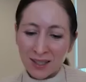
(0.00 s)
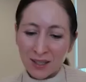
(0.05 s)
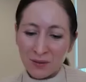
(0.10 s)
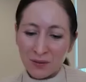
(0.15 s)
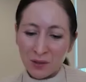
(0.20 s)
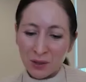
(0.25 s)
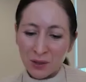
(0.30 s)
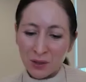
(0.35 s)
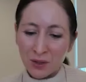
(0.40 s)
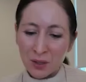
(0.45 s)
if
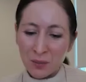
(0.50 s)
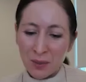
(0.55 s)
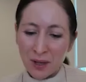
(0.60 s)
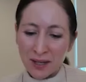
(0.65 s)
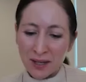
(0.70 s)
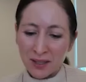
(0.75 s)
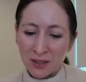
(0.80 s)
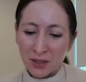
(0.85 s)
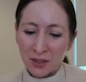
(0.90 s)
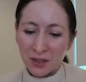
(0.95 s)
you look
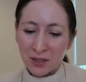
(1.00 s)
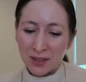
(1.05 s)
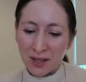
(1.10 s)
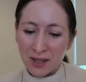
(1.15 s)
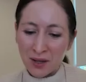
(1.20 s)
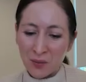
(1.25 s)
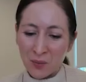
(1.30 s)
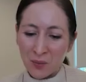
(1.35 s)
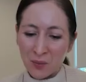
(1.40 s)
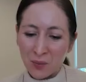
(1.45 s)
back at your
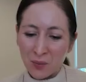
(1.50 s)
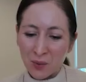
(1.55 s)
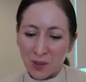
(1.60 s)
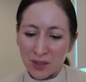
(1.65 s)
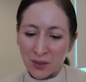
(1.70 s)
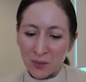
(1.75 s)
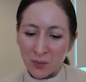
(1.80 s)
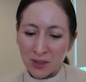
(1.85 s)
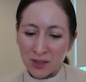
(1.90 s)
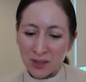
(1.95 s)
time
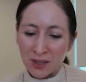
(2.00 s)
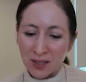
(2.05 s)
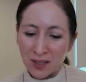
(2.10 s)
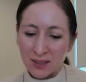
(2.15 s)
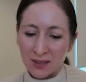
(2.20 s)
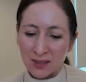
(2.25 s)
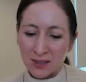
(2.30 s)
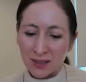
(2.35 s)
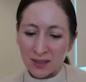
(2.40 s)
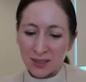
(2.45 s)
working with
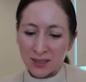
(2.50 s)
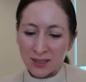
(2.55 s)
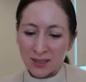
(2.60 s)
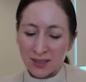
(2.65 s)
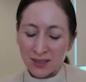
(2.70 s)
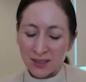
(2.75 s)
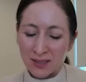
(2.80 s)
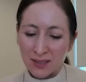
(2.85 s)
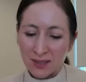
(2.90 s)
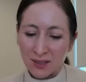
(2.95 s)
Clayton
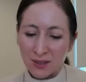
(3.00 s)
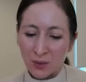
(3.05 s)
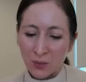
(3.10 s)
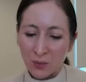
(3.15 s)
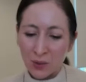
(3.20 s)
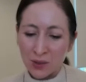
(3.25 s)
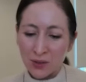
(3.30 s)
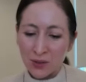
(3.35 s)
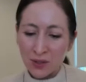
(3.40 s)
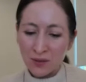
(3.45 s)
Christensen,
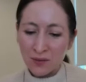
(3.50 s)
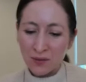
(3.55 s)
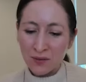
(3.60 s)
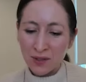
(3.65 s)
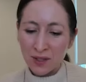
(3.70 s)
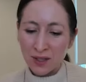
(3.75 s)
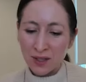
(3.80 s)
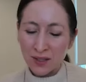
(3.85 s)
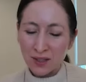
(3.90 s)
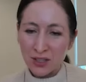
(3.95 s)
what do you
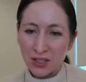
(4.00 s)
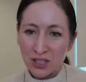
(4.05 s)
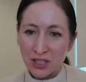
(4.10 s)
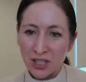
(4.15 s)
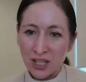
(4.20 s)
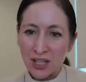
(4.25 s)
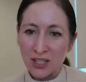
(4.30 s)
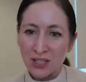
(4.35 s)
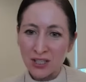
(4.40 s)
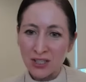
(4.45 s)
feel
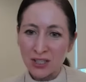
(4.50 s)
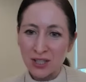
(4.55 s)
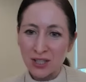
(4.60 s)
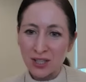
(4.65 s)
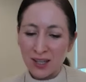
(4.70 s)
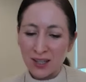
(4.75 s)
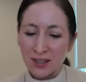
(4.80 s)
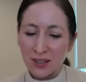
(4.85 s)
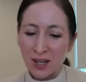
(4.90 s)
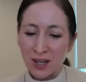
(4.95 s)
changed
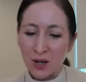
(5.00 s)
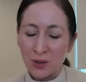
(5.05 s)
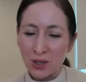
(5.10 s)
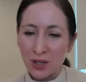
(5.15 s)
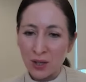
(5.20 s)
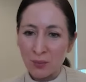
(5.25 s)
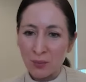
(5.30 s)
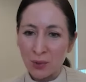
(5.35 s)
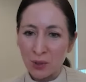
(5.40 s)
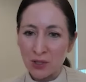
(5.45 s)
in how you
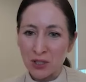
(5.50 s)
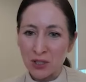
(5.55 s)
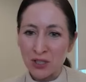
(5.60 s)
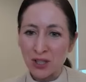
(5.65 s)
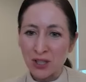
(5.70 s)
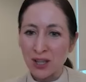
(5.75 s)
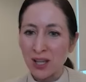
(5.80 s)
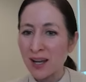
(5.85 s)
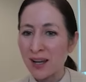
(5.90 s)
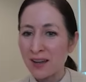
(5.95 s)
approached
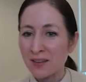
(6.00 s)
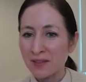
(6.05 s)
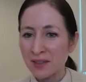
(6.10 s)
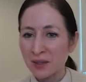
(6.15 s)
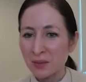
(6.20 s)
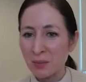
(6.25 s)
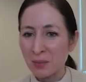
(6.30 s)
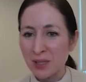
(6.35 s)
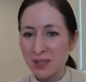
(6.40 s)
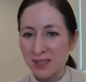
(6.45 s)
life
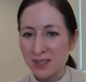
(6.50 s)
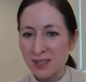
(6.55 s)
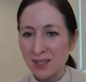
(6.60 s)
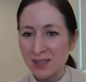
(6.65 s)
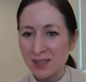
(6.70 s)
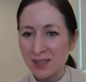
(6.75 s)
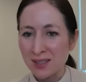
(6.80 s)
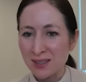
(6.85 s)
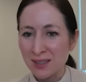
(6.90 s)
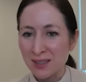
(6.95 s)
and
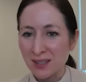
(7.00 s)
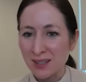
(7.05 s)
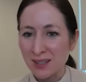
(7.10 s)
business?